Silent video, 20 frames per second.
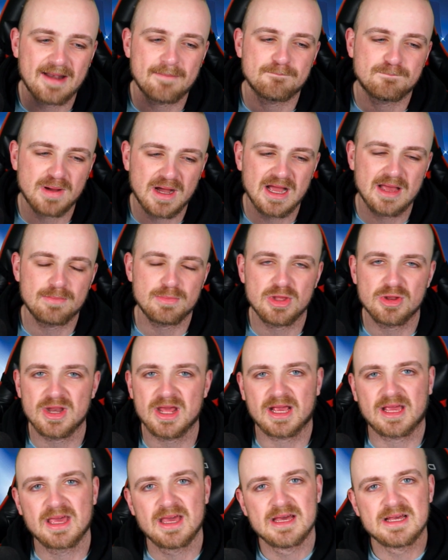and Bayern
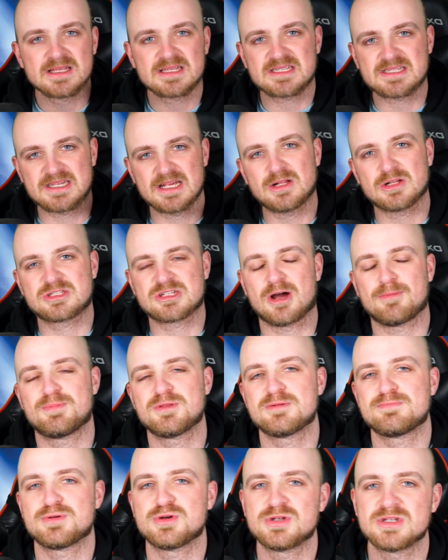Munich still top
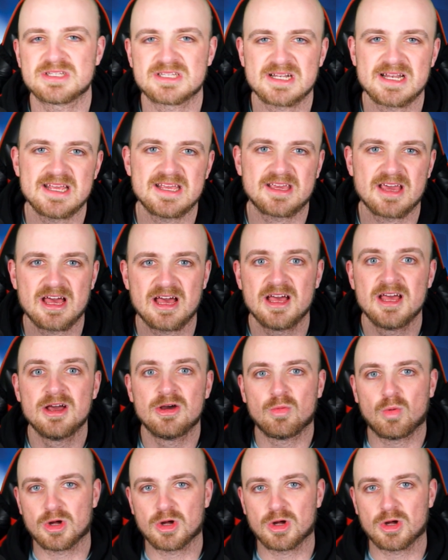of the Bundesliga,